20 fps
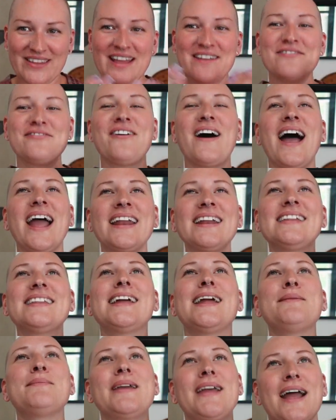They
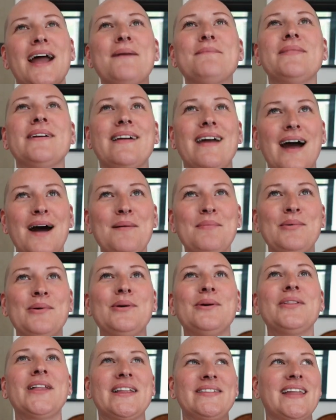finally become the
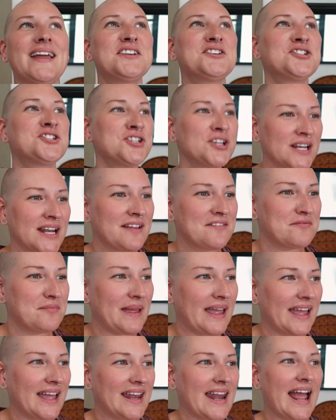couple that they should have
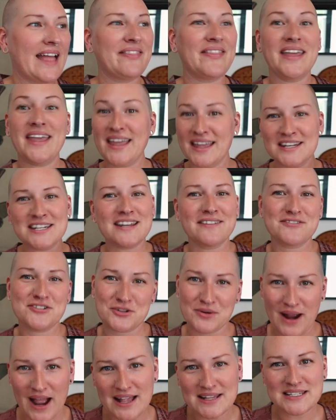been at the end of
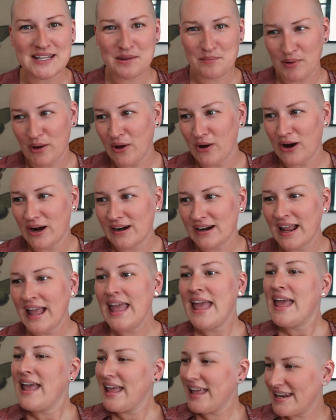Jurassic Park
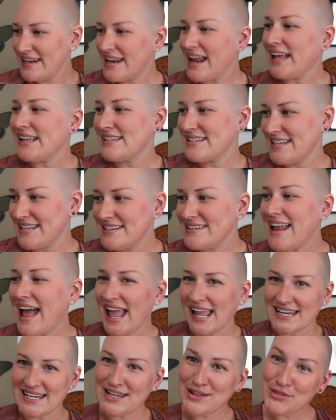in
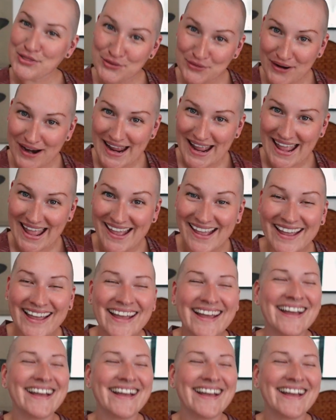1993.